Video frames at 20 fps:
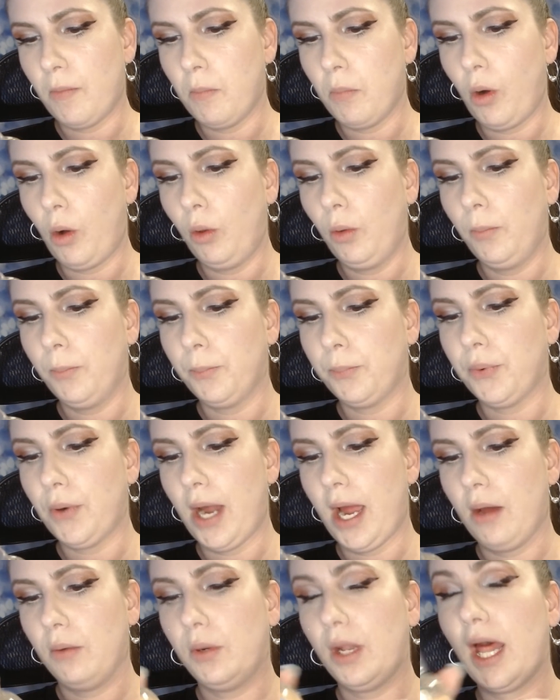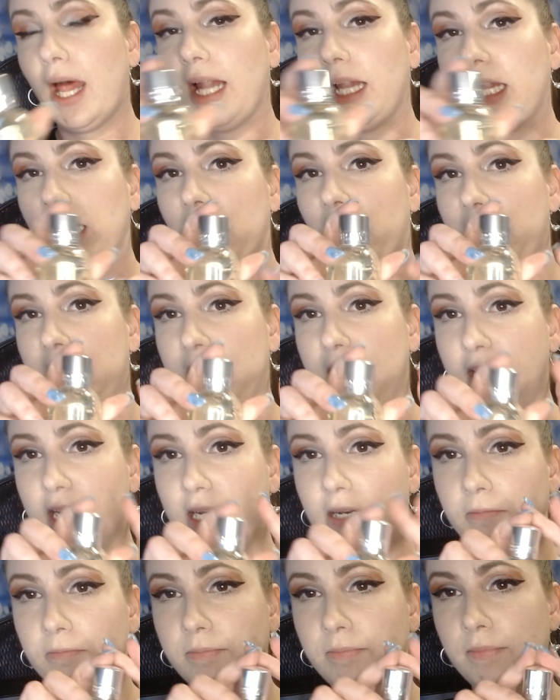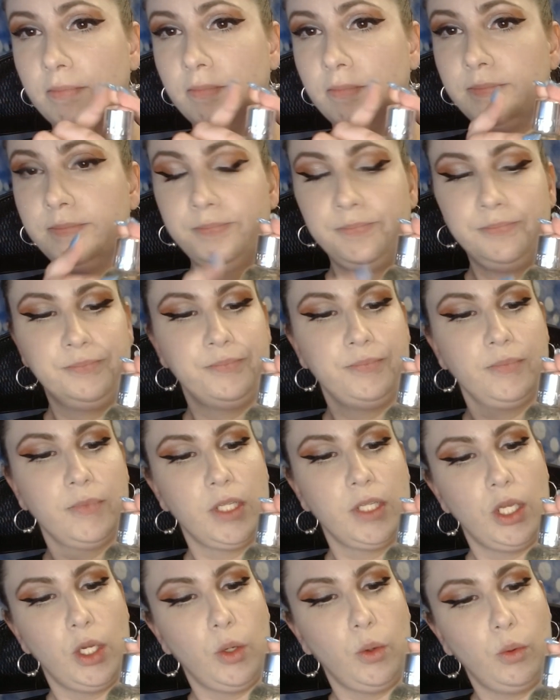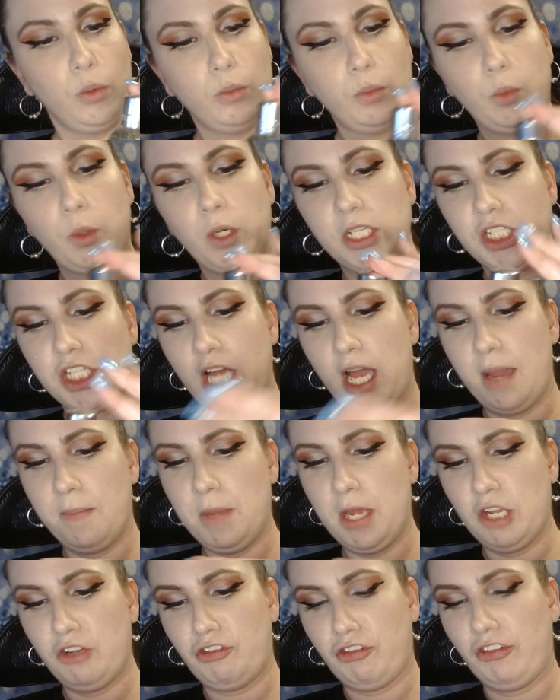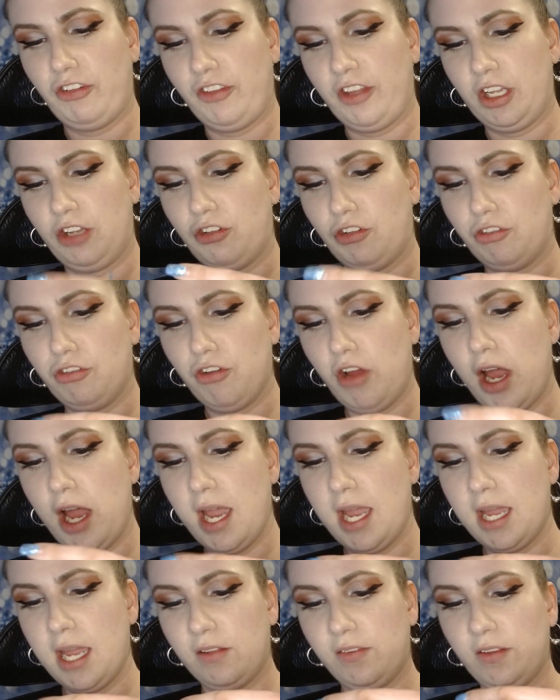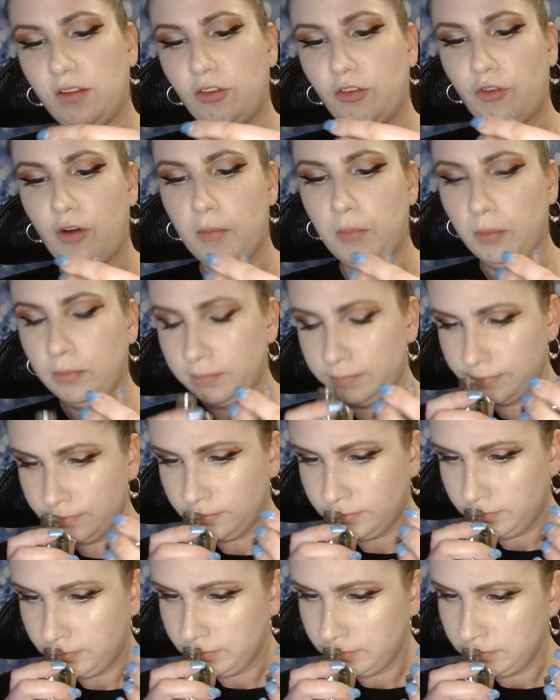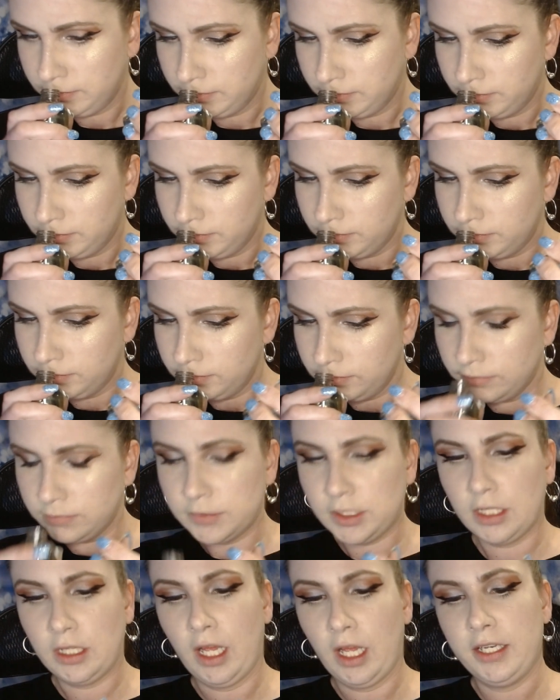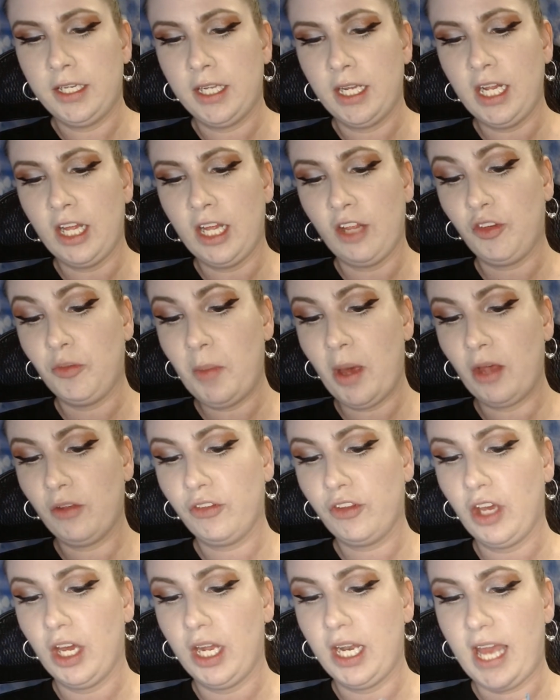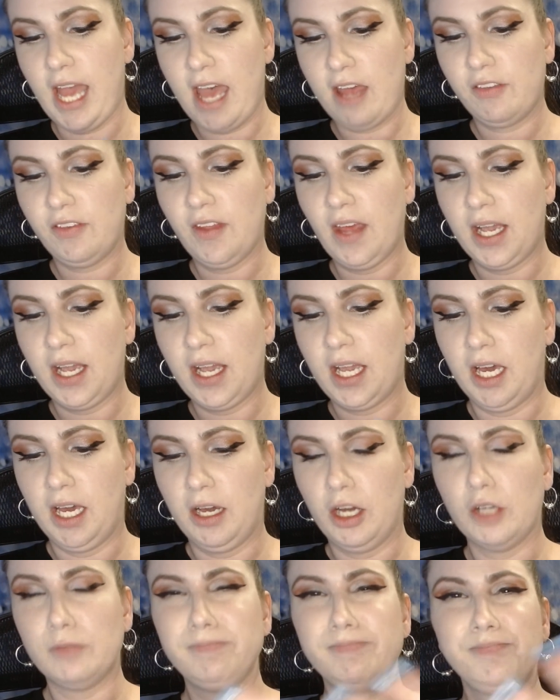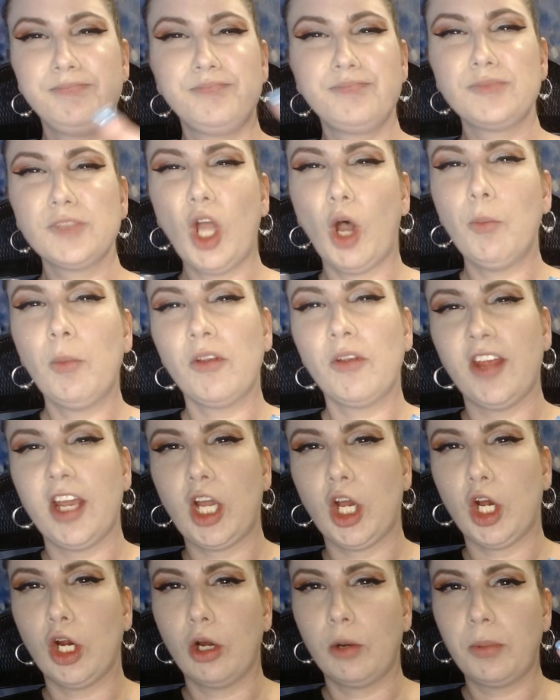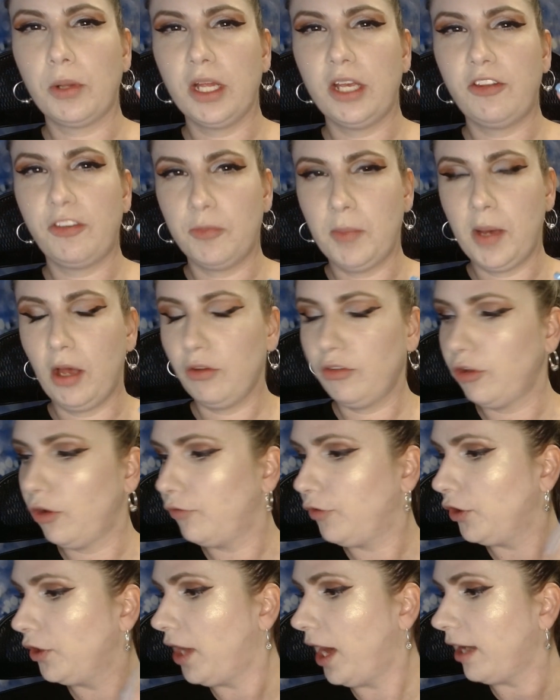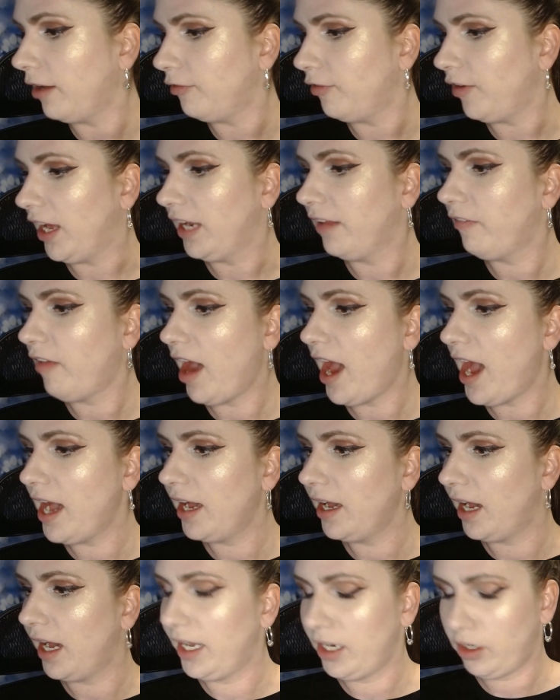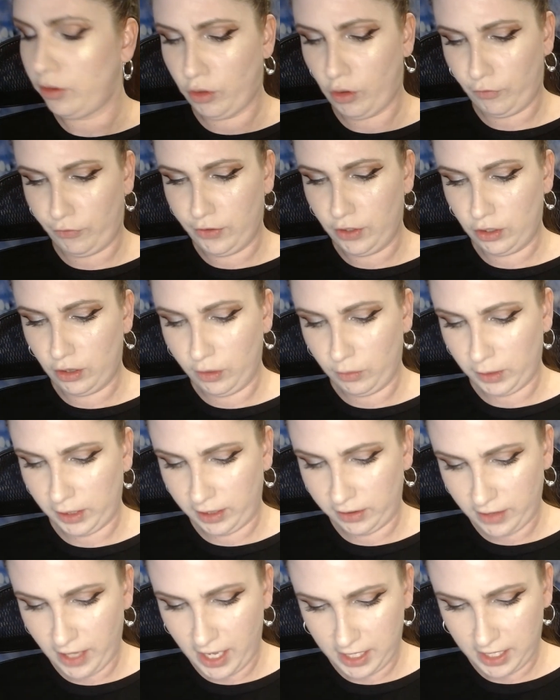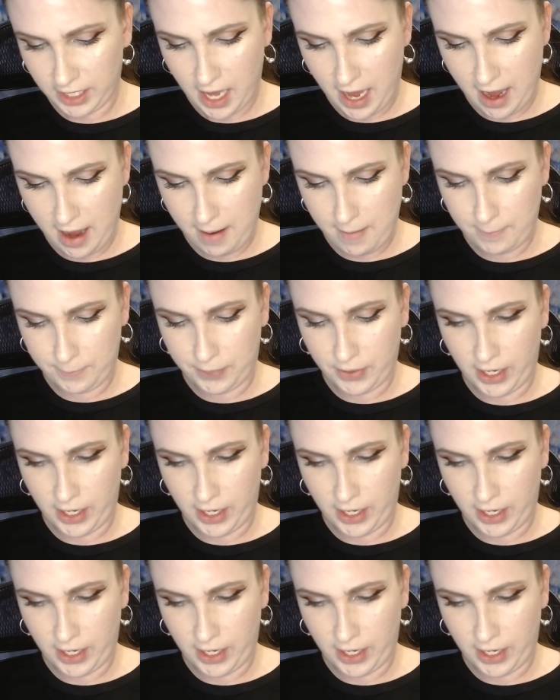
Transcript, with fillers: Molton Brown London, which I'm interested to try because it's from London. It smells good. It has like a almost like a herbally smell. So if you're not a fan of that, I don't know if you'd really like that.